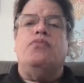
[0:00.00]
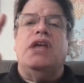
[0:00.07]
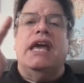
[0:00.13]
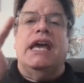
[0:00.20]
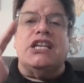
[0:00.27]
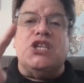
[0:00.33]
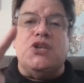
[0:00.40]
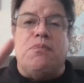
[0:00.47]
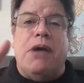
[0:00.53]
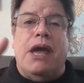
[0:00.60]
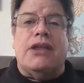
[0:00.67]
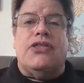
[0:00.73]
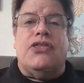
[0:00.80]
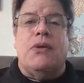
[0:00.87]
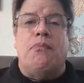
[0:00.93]

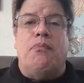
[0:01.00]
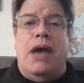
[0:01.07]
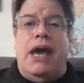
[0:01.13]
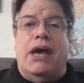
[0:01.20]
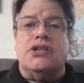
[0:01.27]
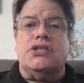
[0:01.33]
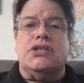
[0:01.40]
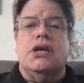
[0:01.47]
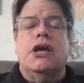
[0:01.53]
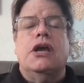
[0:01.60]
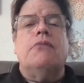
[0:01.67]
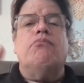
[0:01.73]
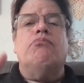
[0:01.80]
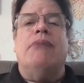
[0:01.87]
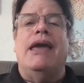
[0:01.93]
Expect the best.
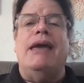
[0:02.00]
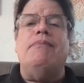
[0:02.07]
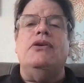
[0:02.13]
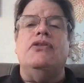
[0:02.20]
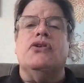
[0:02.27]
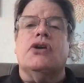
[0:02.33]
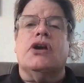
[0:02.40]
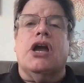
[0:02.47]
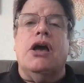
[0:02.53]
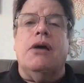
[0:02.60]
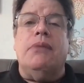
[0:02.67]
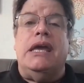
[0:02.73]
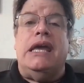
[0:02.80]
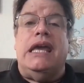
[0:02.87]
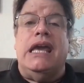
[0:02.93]
Maybe they're
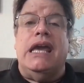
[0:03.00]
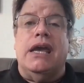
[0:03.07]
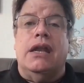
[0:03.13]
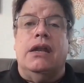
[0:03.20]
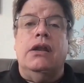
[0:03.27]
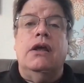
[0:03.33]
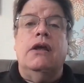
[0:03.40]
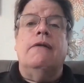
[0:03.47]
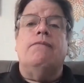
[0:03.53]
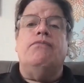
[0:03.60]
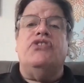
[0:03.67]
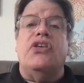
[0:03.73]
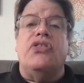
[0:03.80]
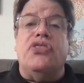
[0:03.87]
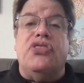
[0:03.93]
coming in
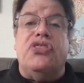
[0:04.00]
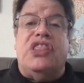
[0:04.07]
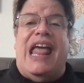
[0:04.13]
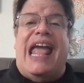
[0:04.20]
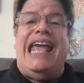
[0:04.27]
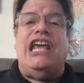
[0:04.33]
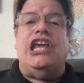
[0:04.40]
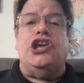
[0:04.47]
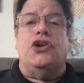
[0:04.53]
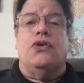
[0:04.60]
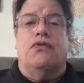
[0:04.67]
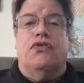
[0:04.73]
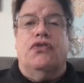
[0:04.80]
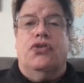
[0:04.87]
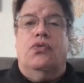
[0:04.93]
to thank you
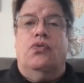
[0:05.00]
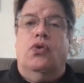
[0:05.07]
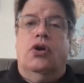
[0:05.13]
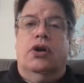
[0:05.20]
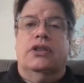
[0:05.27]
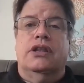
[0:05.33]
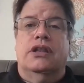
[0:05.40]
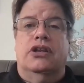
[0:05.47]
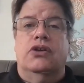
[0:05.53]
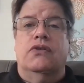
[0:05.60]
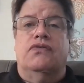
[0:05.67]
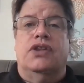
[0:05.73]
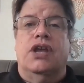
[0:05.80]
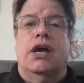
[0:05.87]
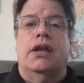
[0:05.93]
for the work that
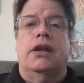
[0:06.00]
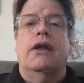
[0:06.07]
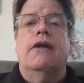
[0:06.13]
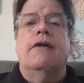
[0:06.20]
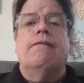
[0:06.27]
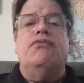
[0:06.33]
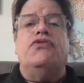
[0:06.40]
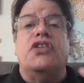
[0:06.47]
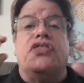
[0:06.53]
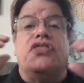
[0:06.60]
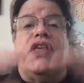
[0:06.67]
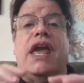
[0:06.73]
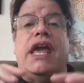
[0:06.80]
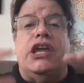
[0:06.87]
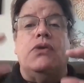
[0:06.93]
you've done, to
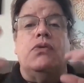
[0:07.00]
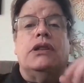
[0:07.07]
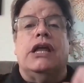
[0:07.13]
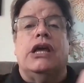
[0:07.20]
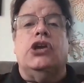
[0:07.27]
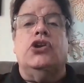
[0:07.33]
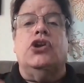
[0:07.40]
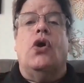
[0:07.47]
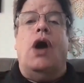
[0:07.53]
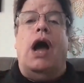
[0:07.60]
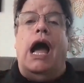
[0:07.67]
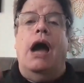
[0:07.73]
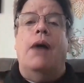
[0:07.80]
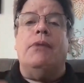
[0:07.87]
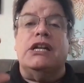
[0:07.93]
thank you and let you know
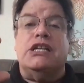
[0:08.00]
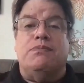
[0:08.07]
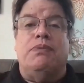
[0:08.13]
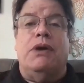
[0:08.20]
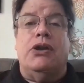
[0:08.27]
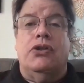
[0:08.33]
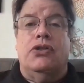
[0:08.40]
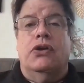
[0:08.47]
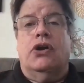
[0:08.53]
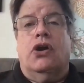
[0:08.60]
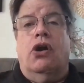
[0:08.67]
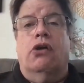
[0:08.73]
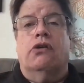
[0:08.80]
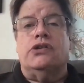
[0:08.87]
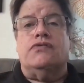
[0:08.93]
how much better their
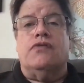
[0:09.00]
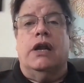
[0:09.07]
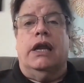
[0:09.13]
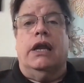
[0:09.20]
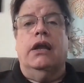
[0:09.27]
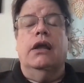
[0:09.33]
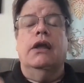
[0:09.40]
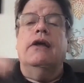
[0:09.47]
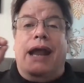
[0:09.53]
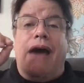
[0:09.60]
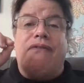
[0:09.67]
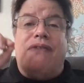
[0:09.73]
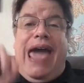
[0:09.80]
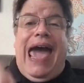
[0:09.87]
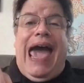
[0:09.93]
car is running. But
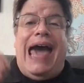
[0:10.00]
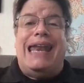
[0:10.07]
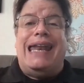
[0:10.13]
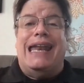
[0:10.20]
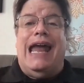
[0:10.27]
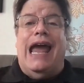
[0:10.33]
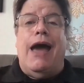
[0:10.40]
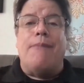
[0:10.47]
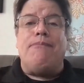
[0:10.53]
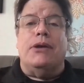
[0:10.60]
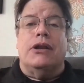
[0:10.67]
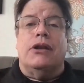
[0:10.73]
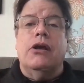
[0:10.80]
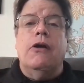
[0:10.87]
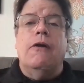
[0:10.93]
I've had it
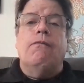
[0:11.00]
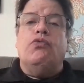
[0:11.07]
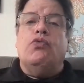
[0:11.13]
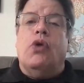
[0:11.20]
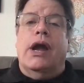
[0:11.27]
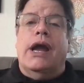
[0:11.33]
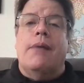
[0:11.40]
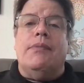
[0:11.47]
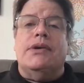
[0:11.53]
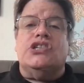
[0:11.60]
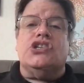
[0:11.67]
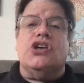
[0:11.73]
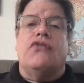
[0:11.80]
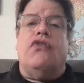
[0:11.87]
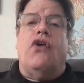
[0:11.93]
happen where I got
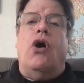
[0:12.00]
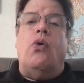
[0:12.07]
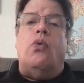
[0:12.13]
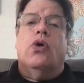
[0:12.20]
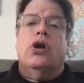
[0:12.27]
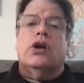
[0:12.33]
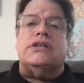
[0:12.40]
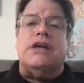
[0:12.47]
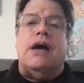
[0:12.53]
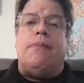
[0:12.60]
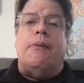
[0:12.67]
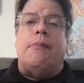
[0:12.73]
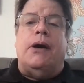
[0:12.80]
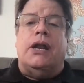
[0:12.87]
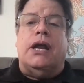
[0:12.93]
myself all worked up
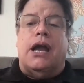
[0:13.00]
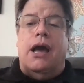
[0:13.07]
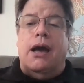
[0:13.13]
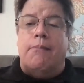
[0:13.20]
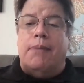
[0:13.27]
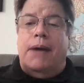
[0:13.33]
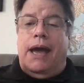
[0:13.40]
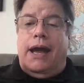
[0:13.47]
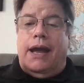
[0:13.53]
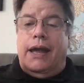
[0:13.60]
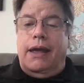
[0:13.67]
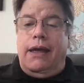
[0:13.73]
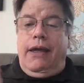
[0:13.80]
about a comeback,